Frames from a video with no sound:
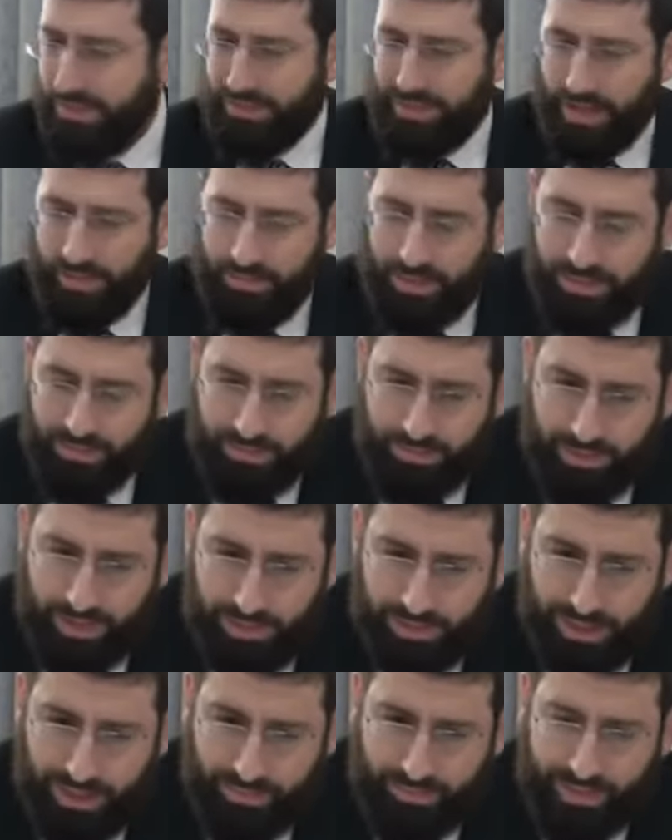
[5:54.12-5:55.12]
the Talmidim of
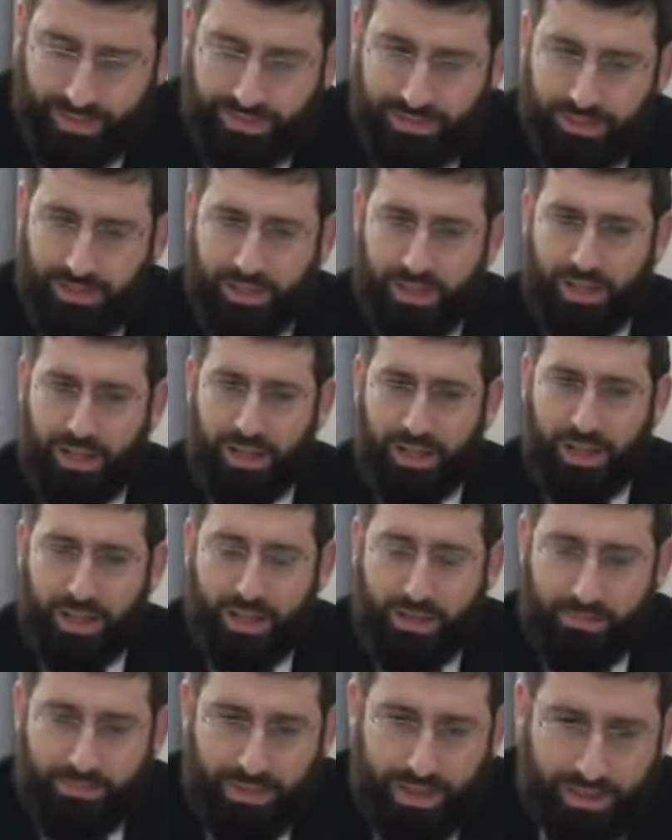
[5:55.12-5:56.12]
beisham Shammai Beis Hillel
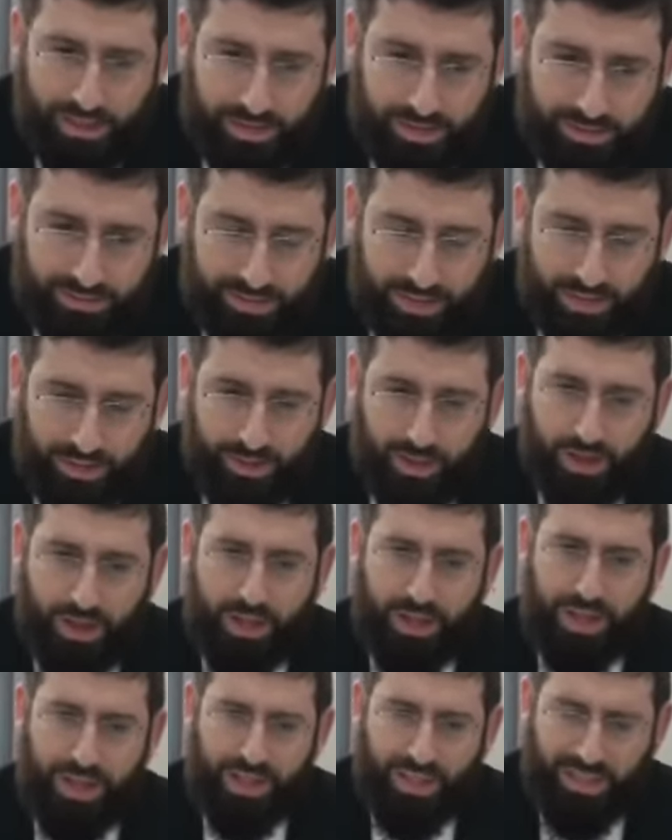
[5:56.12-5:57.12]
made a
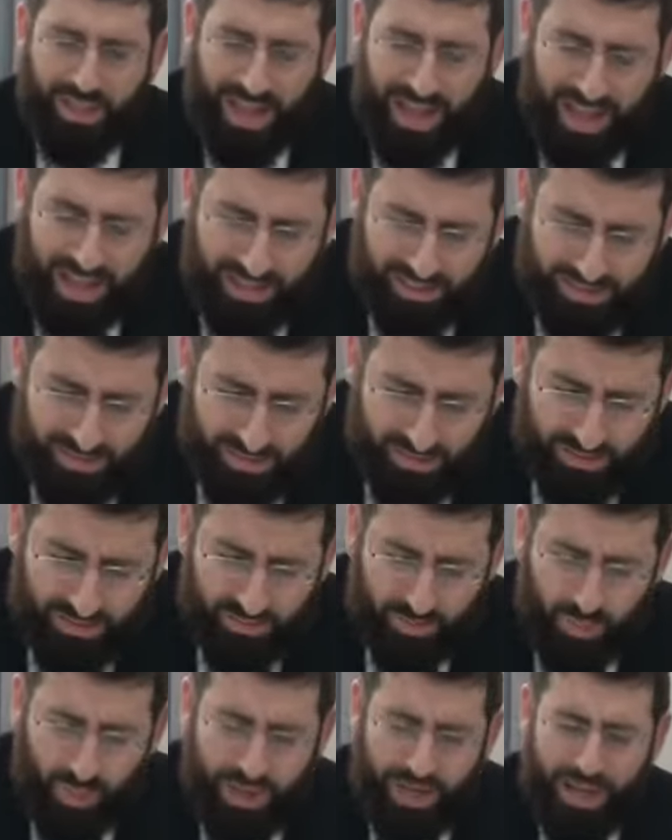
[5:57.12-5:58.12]
gezerah that
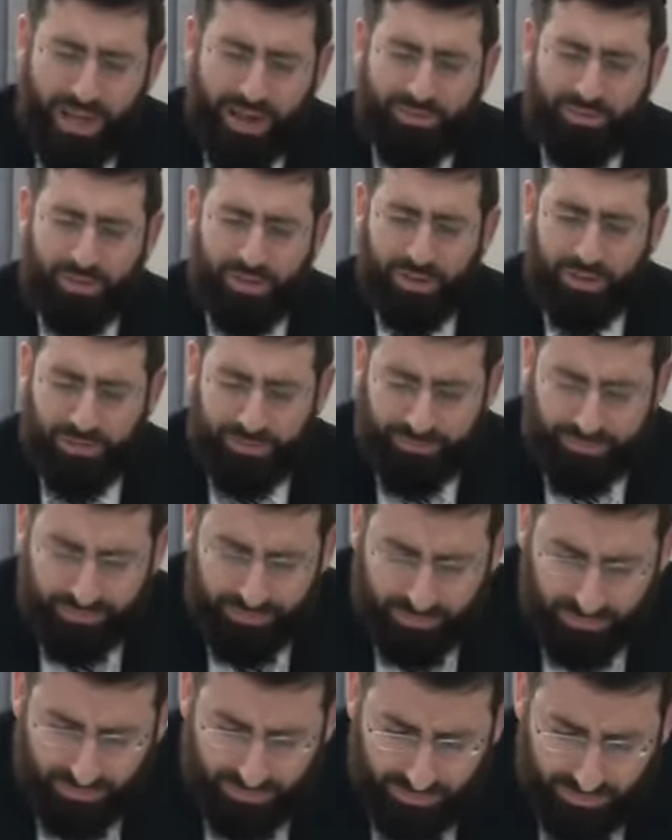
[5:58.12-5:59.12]
whatever
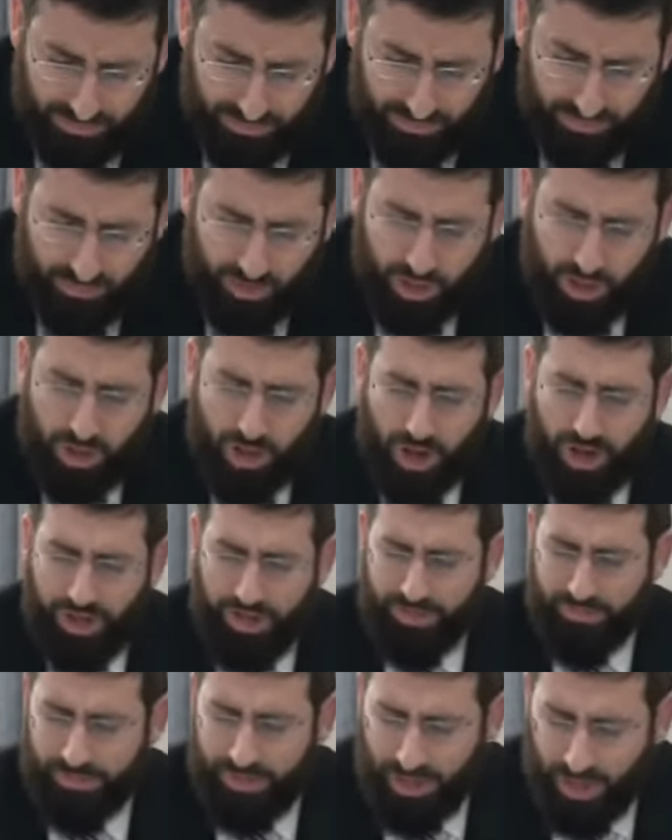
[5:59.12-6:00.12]

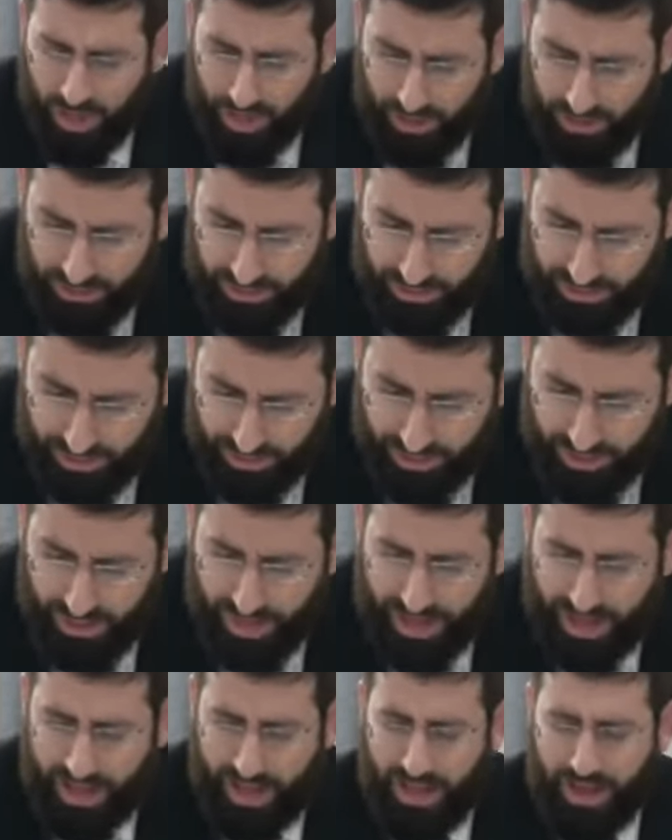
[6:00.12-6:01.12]
goyim touch,
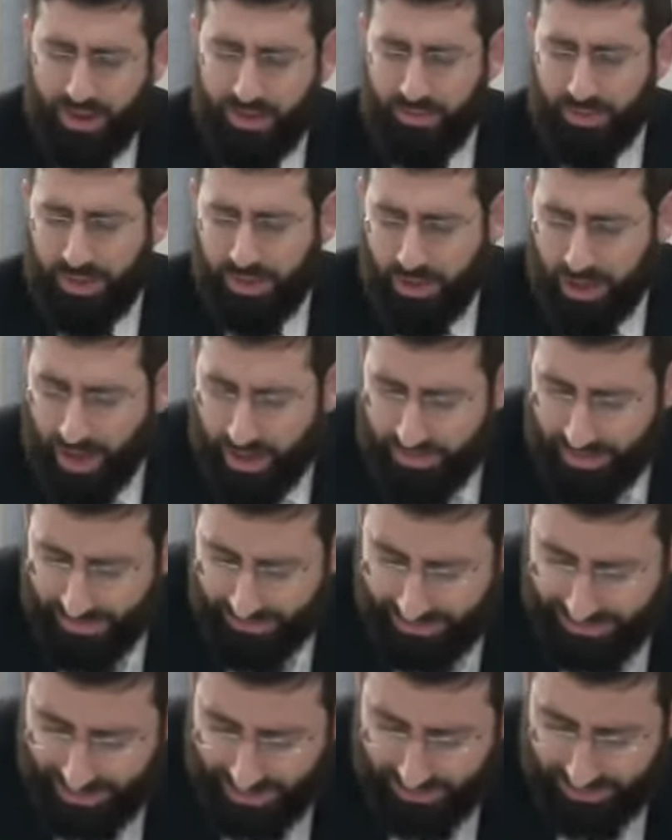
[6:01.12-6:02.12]
uh, what goyim
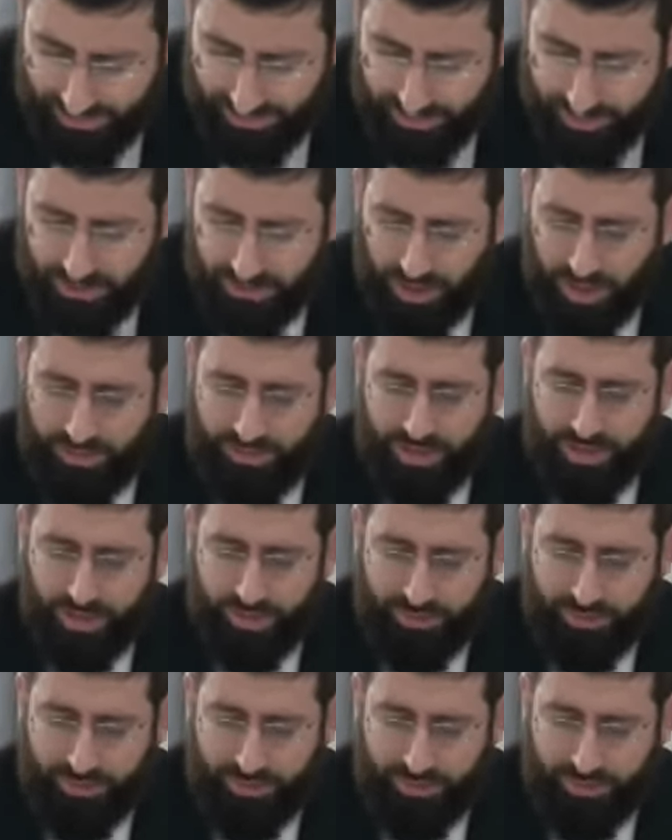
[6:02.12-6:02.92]
have a status of a zav, and